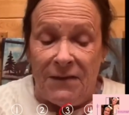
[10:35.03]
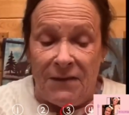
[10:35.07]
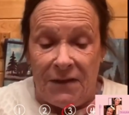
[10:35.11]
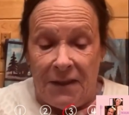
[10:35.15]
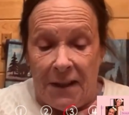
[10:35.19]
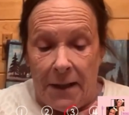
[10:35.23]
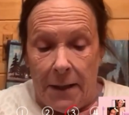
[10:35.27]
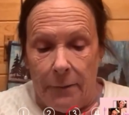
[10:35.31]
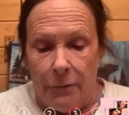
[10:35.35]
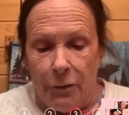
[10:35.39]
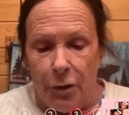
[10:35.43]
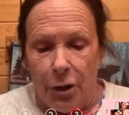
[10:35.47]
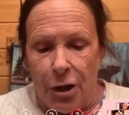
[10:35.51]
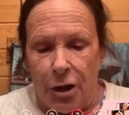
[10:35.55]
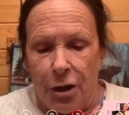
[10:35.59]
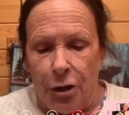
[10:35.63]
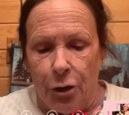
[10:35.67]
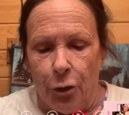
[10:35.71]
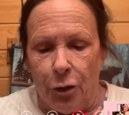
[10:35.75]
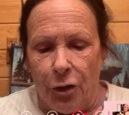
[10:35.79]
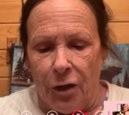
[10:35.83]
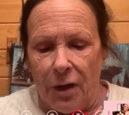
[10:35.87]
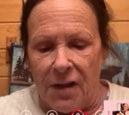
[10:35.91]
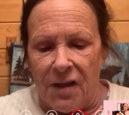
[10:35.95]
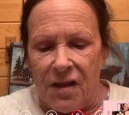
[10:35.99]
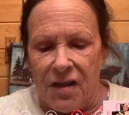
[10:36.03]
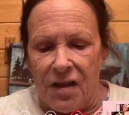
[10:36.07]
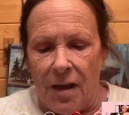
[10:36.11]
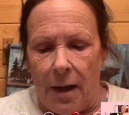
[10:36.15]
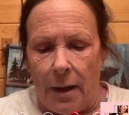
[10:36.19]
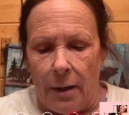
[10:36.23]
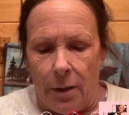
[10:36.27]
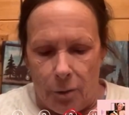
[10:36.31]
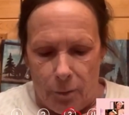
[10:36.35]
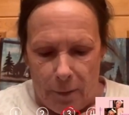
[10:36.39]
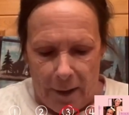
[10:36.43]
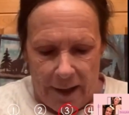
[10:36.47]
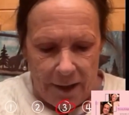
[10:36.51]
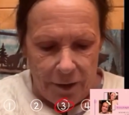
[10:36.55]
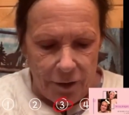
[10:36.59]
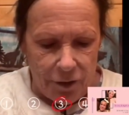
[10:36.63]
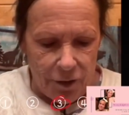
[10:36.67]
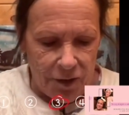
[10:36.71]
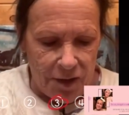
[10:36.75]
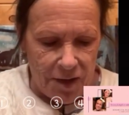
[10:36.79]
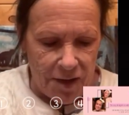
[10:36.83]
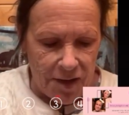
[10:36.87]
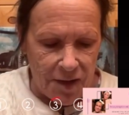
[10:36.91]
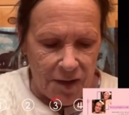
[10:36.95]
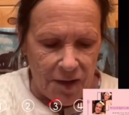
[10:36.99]
one of my favorite youth
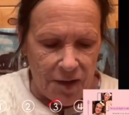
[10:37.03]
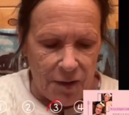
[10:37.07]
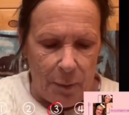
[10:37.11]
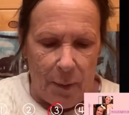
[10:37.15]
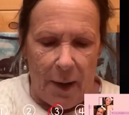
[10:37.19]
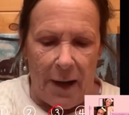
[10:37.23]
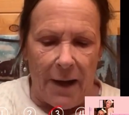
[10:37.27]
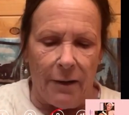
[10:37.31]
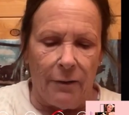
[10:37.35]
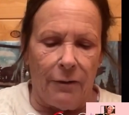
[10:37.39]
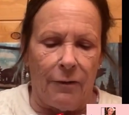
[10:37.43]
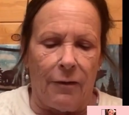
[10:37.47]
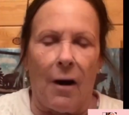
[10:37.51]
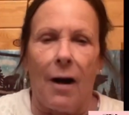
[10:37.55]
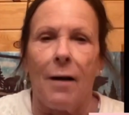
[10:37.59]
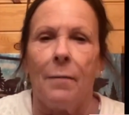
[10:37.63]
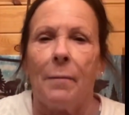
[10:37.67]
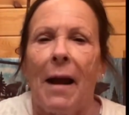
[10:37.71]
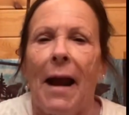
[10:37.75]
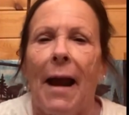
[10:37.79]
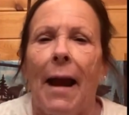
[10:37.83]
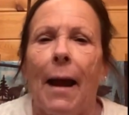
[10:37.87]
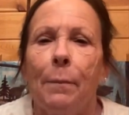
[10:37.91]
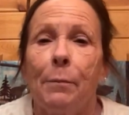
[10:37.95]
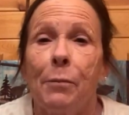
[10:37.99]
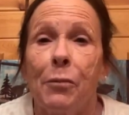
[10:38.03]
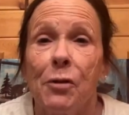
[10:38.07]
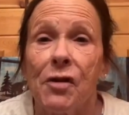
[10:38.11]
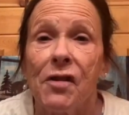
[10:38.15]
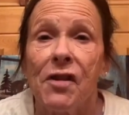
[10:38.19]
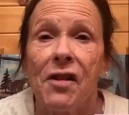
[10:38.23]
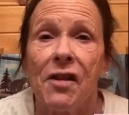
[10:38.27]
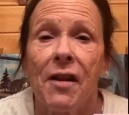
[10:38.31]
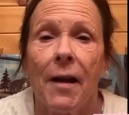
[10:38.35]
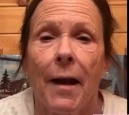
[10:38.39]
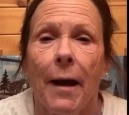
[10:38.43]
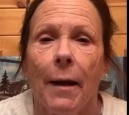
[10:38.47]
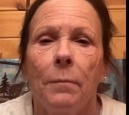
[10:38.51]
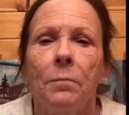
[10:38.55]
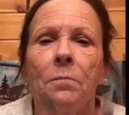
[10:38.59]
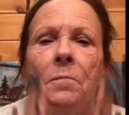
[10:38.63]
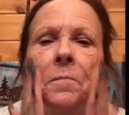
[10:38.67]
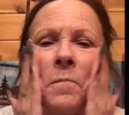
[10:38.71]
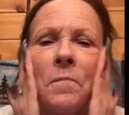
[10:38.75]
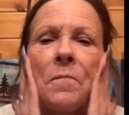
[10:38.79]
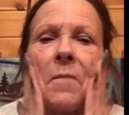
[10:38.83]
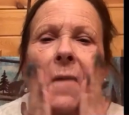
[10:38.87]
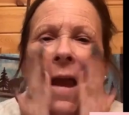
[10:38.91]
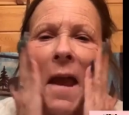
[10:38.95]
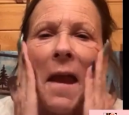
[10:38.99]
accelerators. This is made from apple
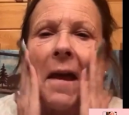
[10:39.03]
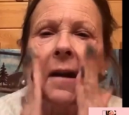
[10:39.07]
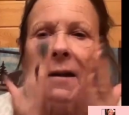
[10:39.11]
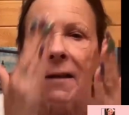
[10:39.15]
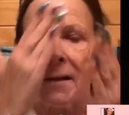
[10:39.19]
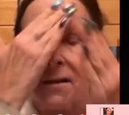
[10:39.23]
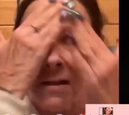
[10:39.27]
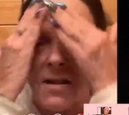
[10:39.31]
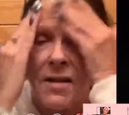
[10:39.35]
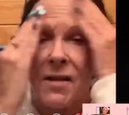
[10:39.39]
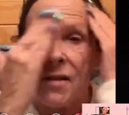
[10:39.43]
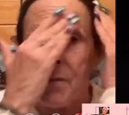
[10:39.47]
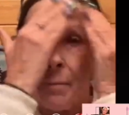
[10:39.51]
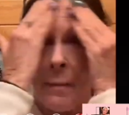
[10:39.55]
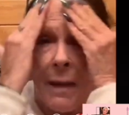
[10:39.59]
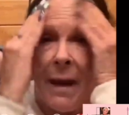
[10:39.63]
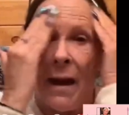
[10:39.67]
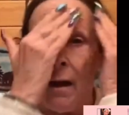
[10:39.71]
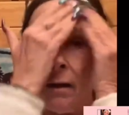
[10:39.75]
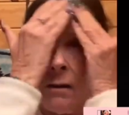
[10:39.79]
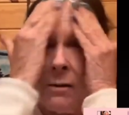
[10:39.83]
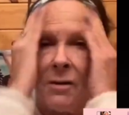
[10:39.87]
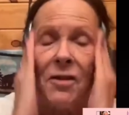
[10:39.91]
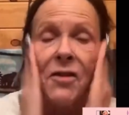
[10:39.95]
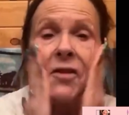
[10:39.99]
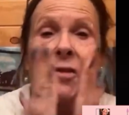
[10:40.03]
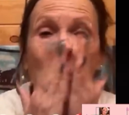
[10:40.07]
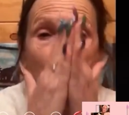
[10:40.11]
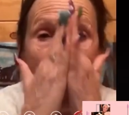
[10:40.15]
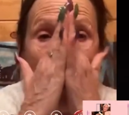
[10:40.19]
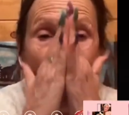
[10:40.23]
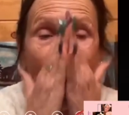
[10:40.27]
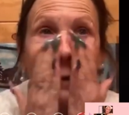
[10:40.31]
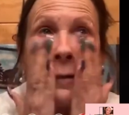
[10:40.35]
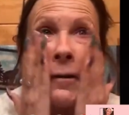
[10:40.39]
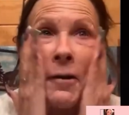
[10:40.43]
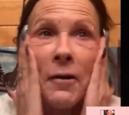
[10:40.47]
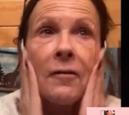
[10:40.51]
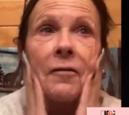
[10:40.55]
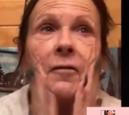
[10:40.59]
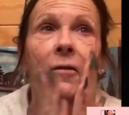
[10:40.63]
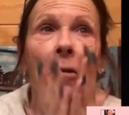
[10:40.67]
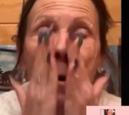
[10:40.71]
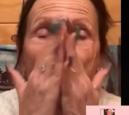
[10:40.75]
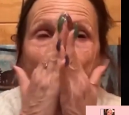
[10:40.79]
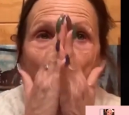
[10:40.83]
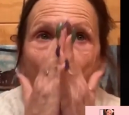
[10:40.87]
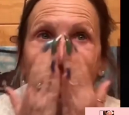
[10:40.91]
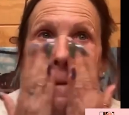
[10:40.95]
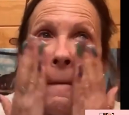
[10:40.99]
stem, and it smells
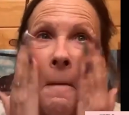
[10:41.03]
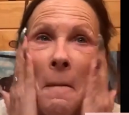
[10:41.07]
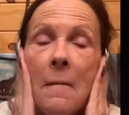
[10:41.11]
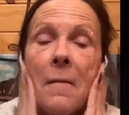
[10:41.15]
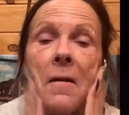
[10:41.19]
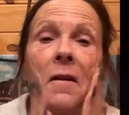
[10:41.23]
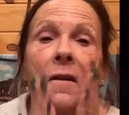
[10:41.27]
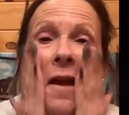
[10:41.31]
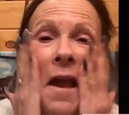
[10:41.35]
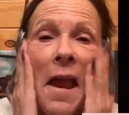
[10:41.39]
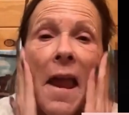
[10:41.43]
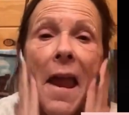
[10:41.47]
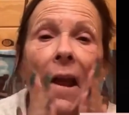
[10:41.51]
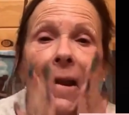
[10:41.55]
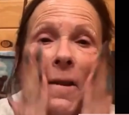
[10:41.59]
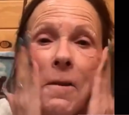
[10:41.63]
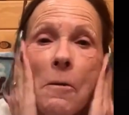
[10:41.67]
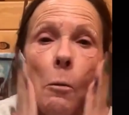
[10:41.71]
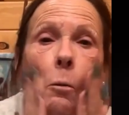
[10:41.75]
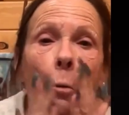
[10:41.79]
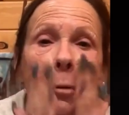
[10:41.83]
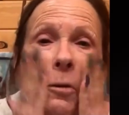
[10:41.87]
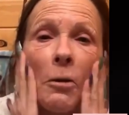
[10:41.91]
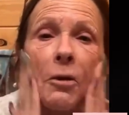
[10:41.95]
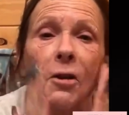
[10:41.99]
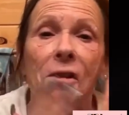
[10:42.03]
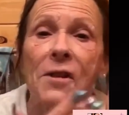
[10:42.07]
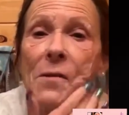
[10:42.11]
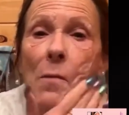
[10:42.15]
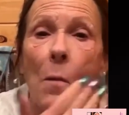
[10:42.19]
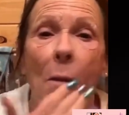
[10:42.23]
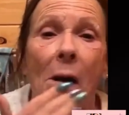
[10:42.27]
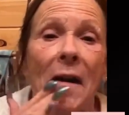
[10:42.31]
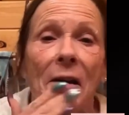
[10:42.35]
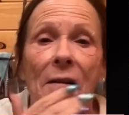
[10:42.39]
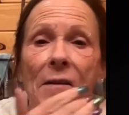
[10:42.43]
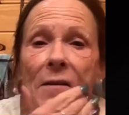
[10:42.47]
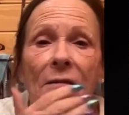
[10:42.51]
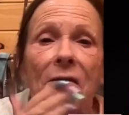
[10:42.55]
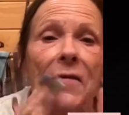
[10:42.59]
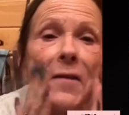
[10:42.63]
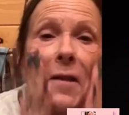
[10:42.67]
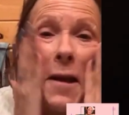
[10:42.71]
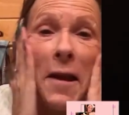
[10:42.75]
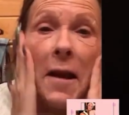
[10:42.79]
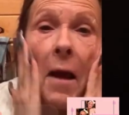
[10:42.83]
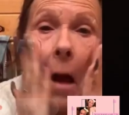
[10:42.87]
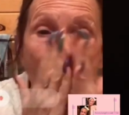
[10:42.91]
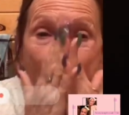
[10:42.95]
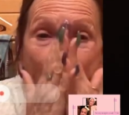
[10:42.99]
wonderful, and it works
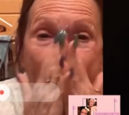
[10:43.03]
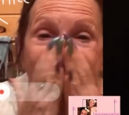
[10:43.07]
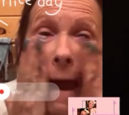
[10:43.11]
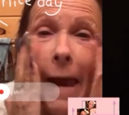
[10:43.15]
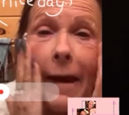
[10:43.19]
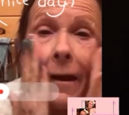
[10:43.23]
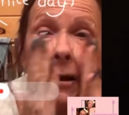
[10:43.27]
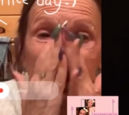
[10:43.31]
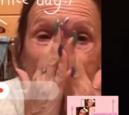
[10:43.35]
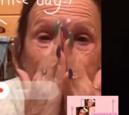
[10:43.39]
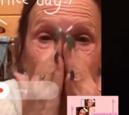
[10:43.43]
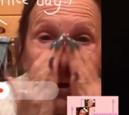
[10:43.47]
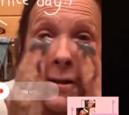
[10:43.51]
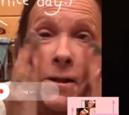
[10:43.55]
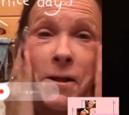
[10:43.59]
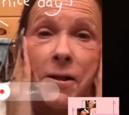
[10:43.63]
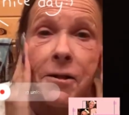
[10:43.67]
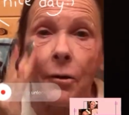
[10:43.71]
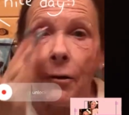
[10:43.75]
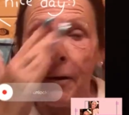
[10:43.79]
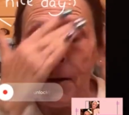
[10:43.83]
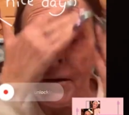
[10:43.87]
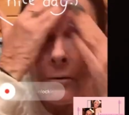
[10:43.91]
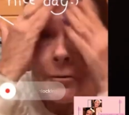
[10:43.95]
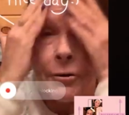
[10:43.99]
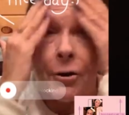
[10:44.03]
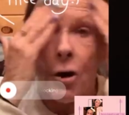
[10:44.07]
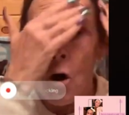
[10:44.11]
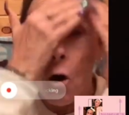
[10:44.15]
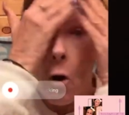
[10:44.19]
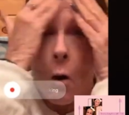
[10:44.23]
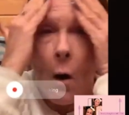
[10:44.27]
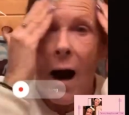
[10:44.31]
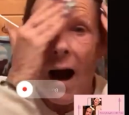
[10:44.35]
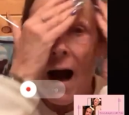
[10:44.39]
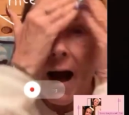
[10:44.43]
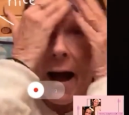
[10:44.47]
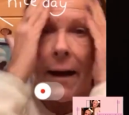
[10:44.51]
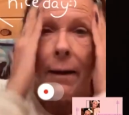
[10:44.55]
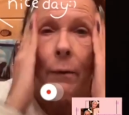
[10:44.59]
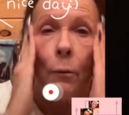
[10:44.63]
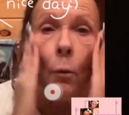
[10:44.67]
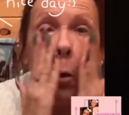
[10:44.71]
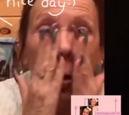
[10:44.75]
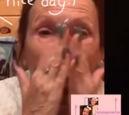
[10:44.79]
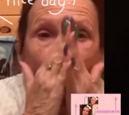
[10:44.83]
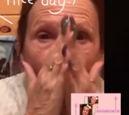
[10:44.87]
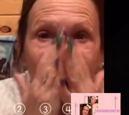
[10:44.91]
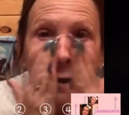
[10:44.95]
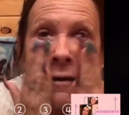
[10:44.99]
wonderfully. And just so you
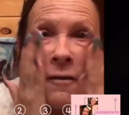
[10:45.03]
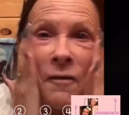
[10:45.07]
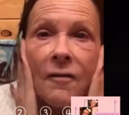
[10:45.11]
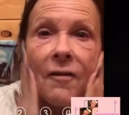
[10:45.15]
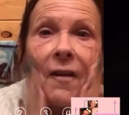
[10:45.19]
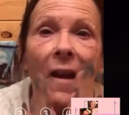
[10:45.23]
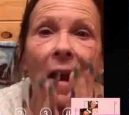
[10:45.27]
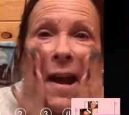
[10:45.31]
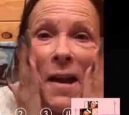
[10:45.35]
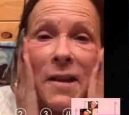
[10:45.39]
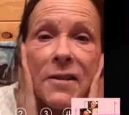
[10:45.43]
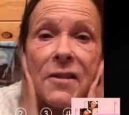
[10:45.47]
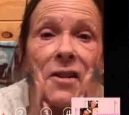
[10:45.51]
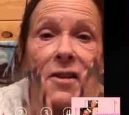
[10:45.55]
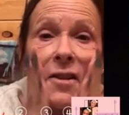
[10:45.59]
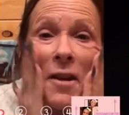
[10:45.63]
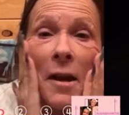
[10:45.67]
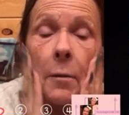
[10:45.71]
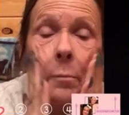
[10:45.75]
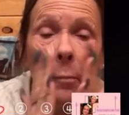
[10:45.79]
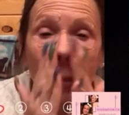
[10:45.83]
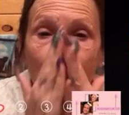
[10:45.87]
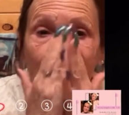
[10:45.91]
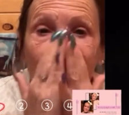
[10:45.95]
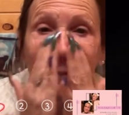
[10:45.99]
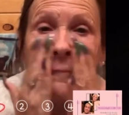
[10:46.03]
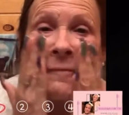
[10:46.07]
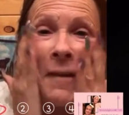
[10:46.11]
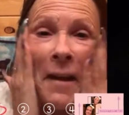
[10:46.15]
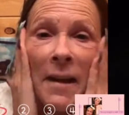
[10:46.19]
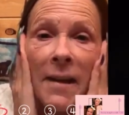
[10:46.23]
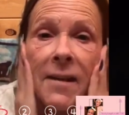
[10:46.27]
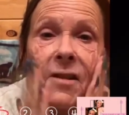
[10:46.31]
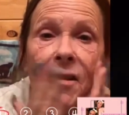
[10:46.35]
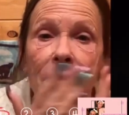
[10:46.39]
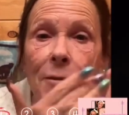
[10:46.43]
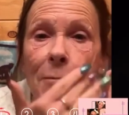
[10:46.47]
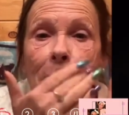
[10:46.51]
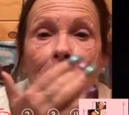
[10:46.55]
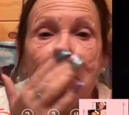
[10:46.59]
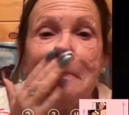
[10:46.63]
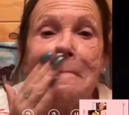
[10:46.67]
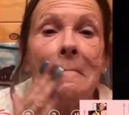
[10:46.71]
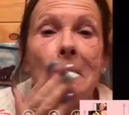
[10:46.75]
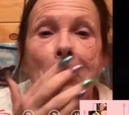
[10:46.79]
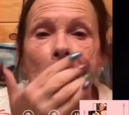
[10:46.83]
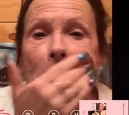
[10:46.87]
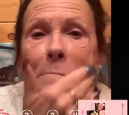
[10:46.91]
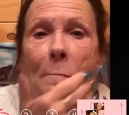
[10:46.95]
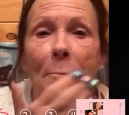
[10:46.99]
know, I work fast on my
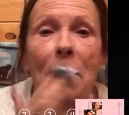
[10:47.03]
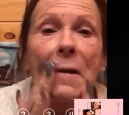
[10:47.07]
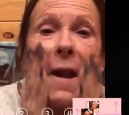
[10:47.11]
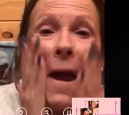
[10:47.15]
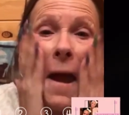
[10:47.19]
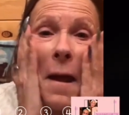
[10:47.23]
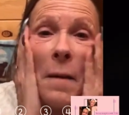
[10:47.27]
face,